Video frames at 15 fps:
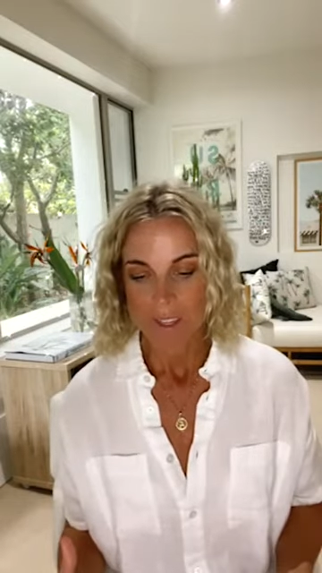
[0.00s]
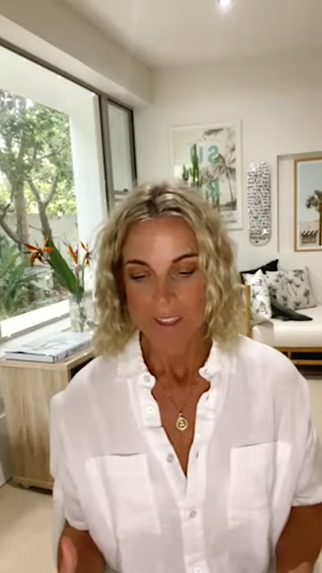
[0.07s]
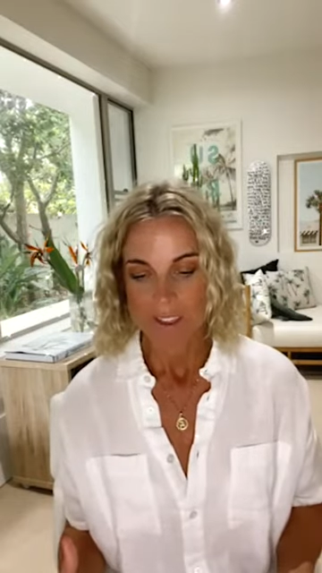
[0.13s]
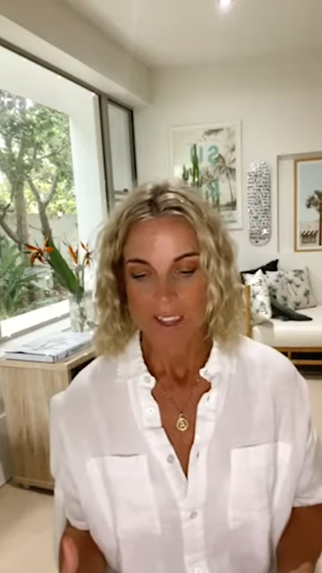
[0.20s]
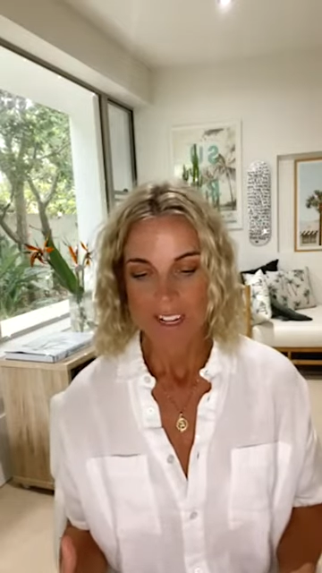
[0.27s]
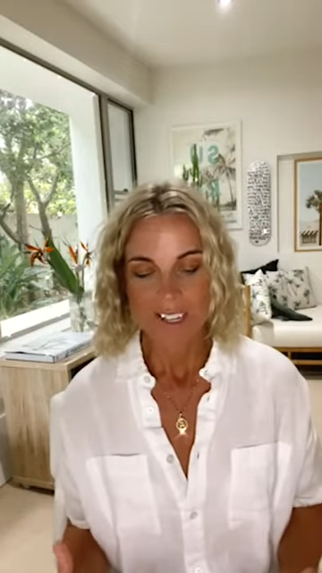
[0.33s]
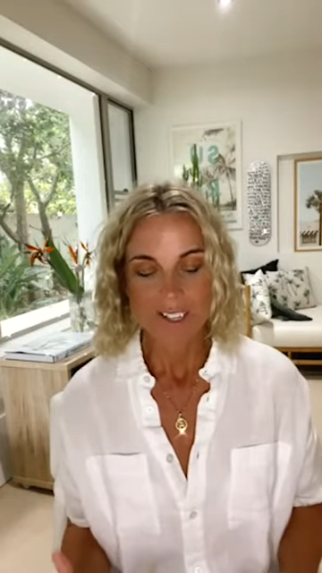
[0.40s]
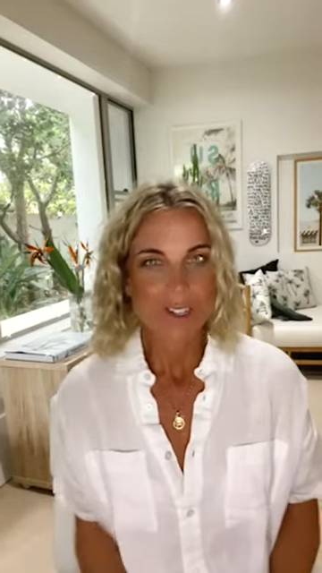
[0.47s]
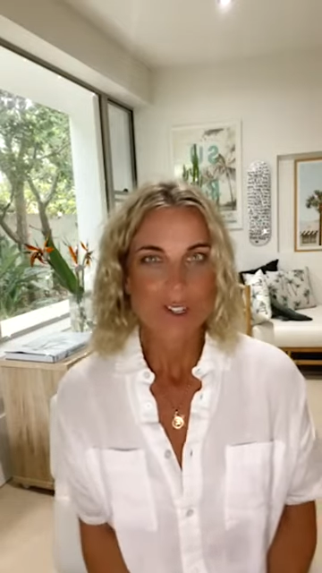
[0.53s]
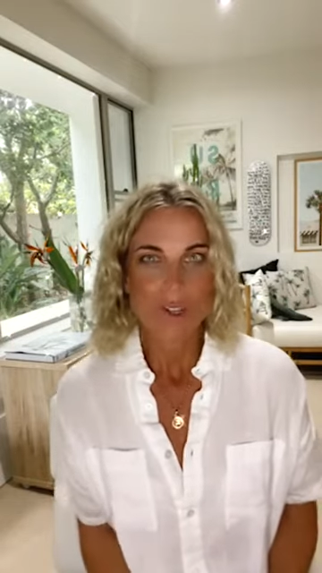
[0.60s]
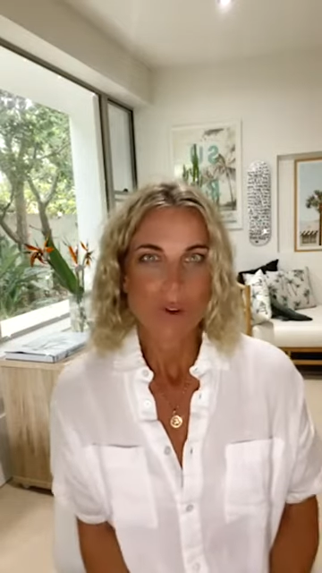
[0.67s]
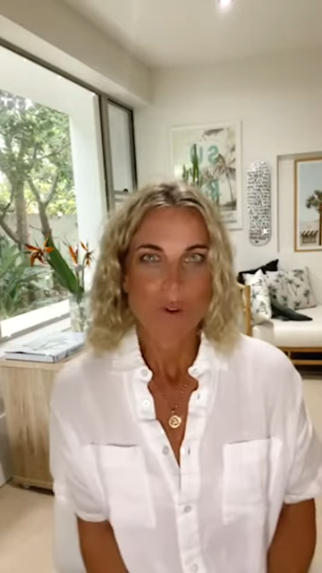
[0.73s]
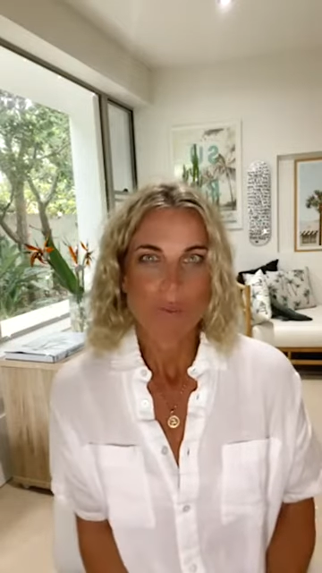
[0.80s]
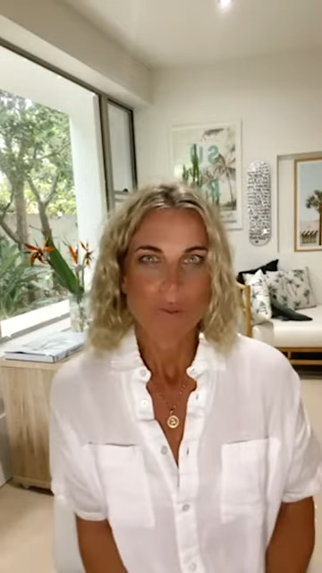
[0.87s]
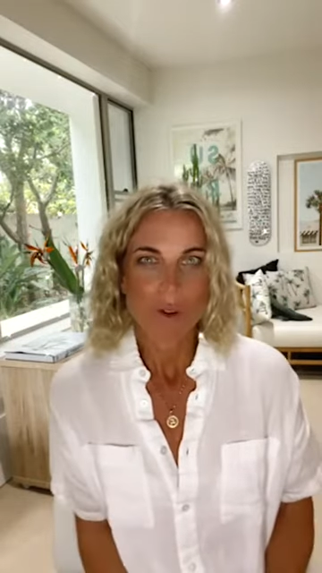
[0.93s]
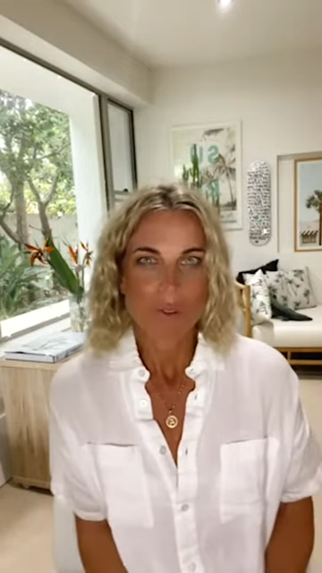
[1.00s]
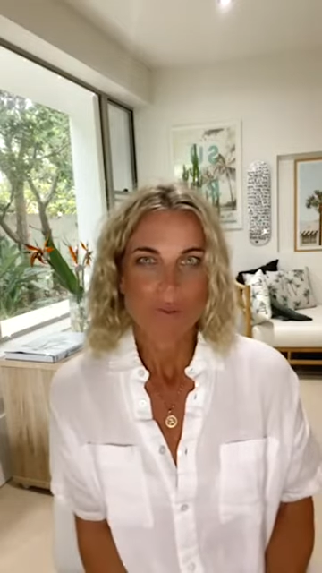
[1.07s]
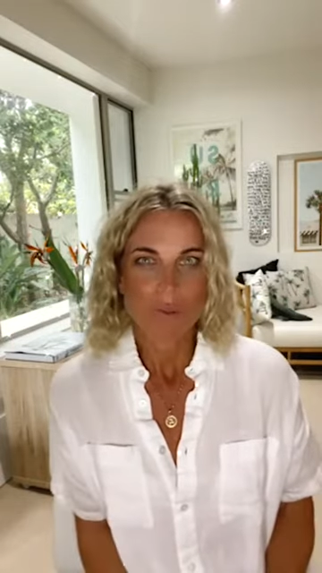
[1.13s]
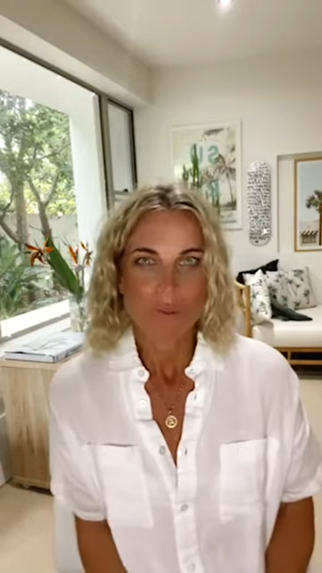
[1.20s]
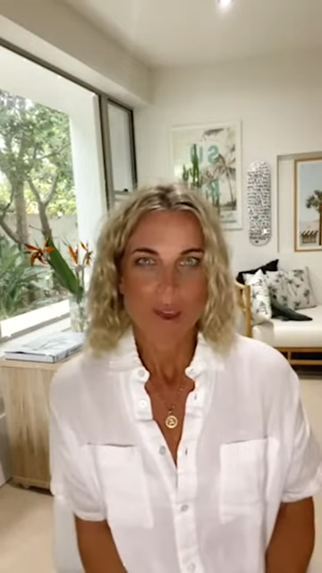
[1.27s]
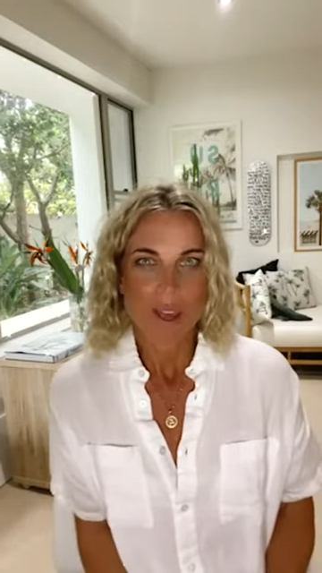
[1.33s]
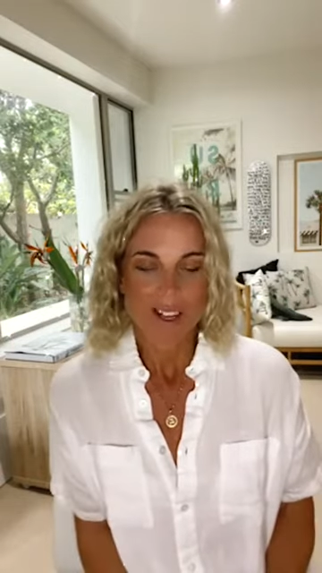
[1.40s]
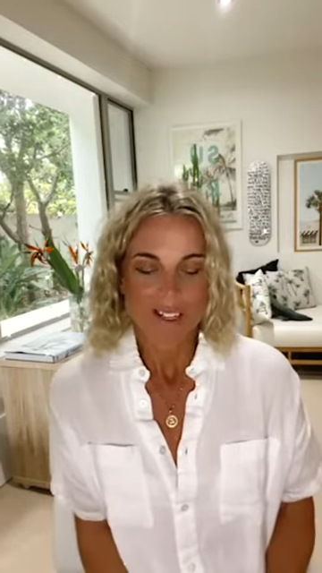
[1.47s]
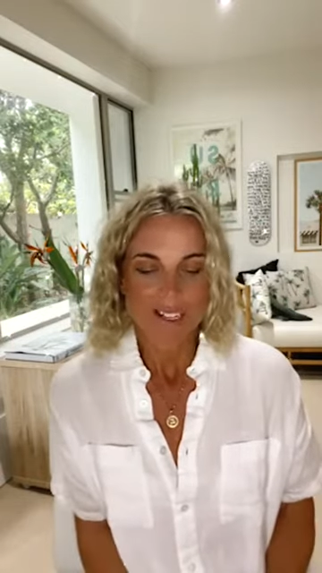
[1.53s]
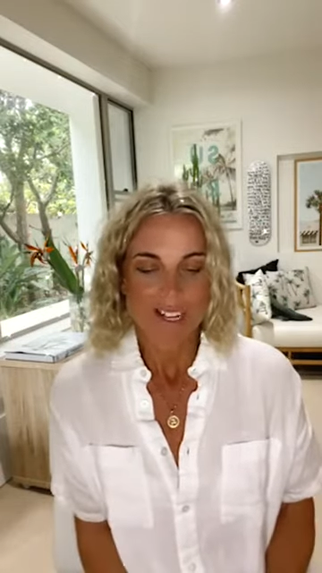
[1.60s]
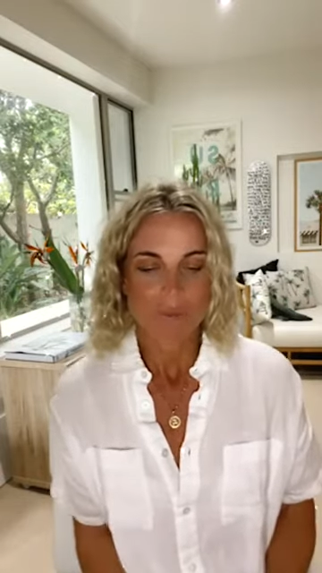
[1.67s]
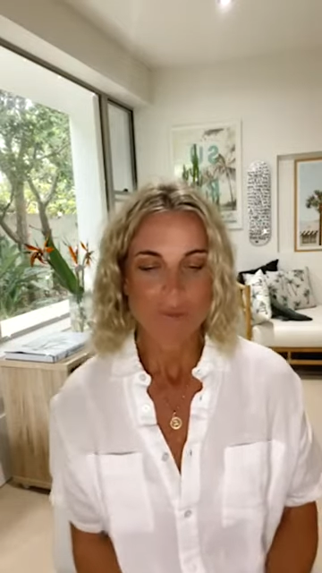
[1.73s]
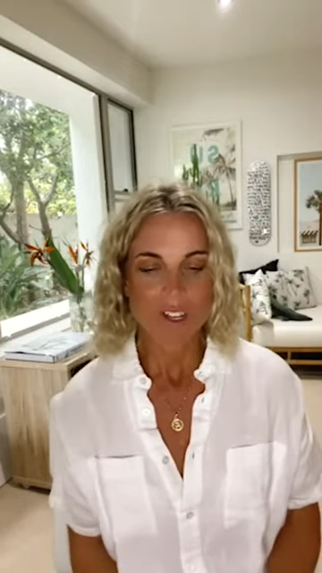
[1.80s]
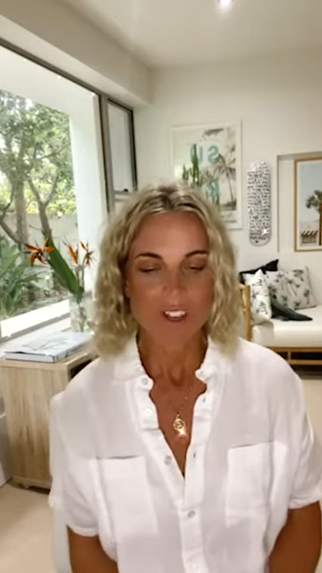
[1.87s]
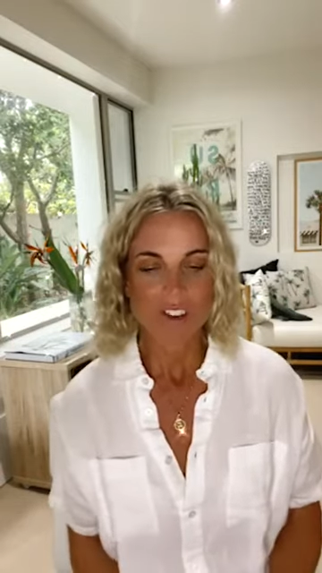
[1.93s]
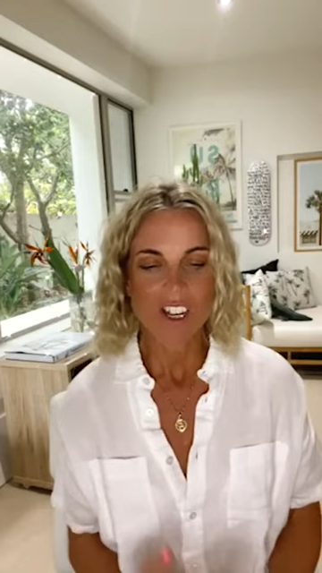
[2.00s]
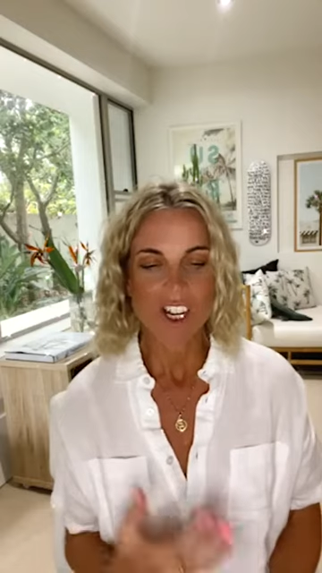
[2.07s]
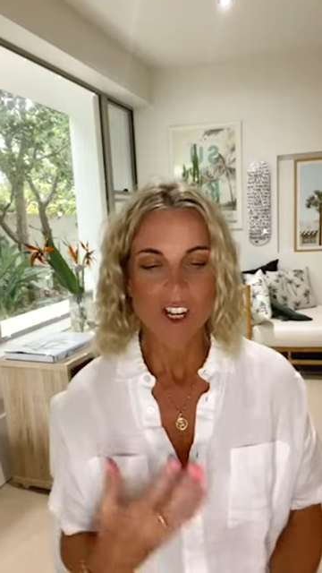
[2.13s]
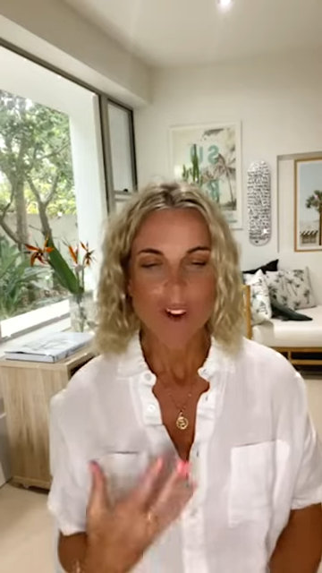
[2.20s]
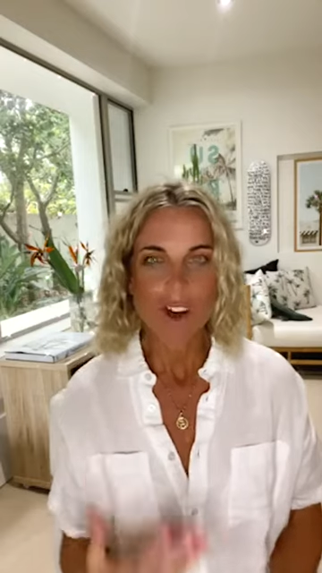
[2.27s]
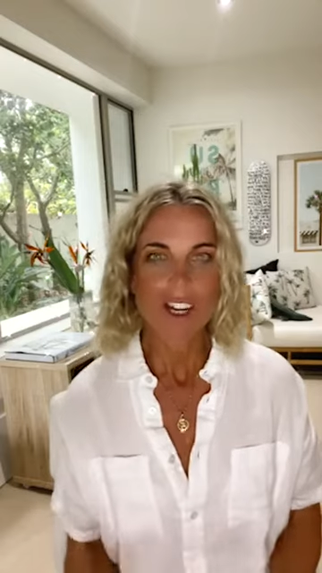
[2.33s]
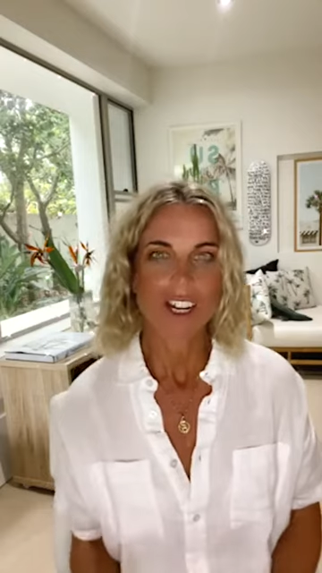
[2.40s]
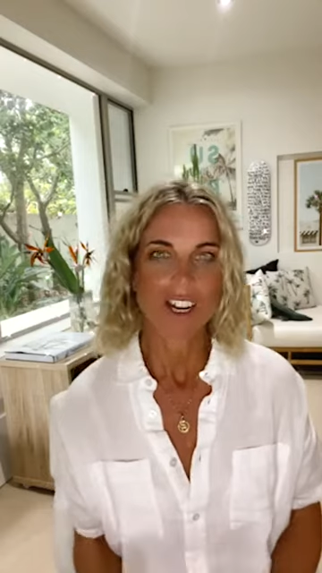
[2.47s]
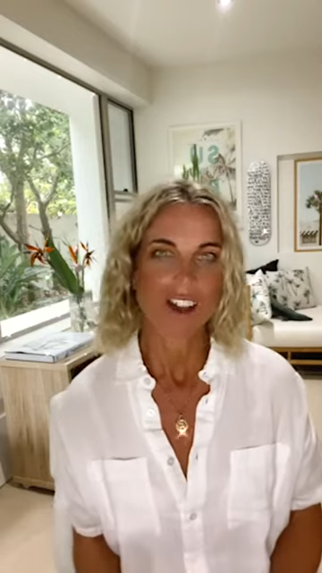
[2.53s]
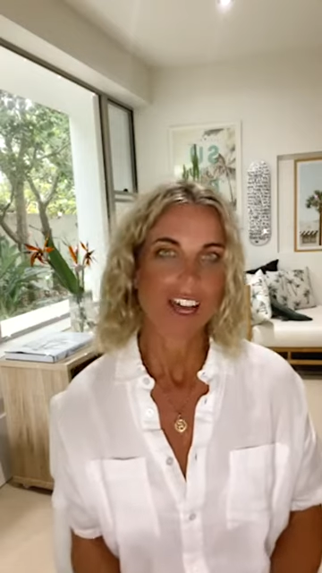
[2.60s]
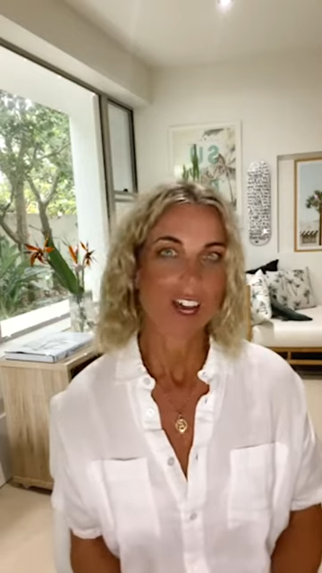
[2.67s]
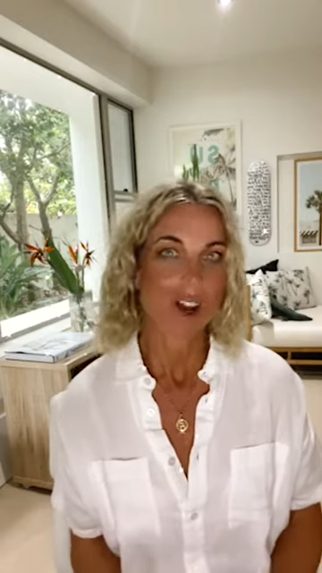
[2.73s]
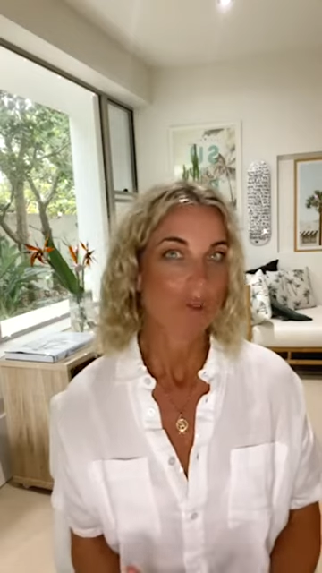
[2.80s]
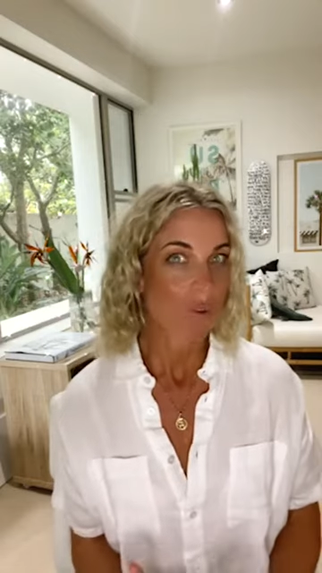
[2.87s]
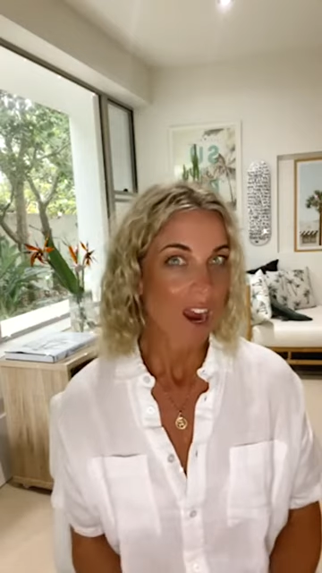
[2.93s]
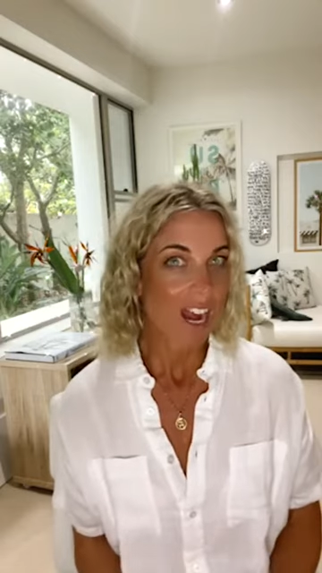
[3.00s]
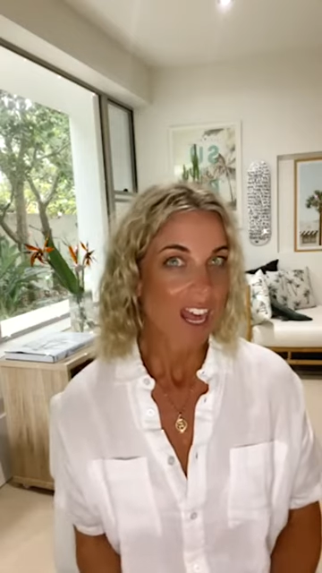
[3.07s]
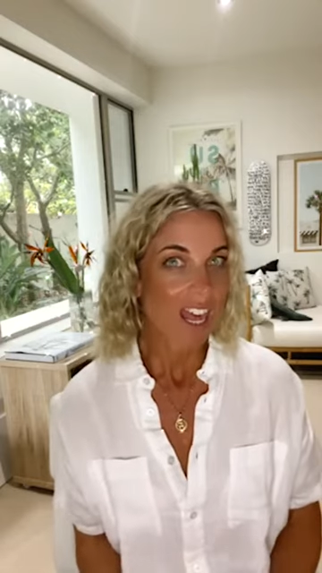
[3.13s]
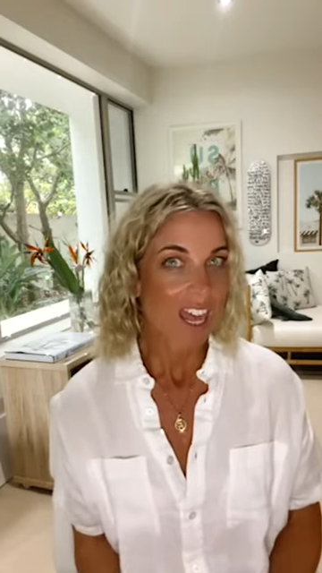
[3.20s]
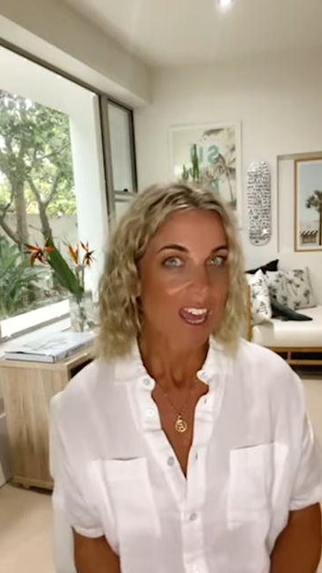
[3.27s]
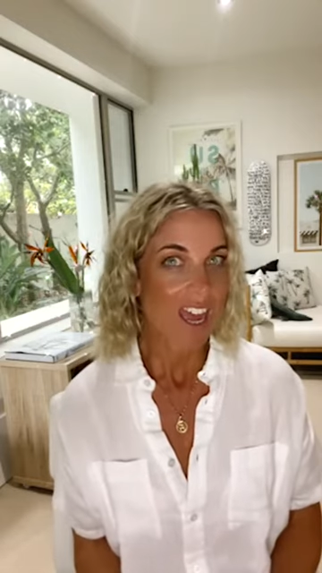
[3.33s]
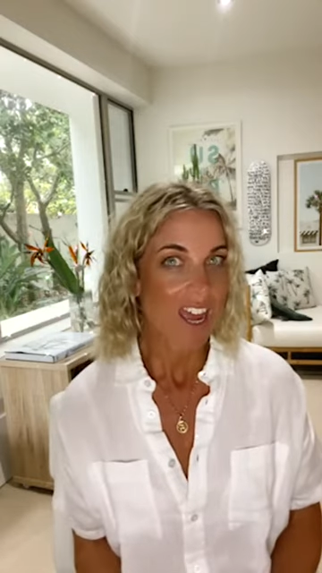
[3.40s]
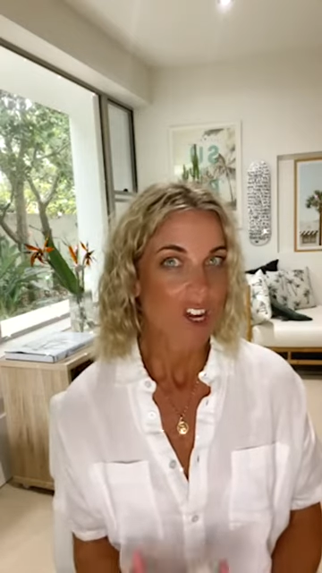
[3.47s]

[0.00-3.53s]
it is still a beautiful mess. And when you can look at it like a rally,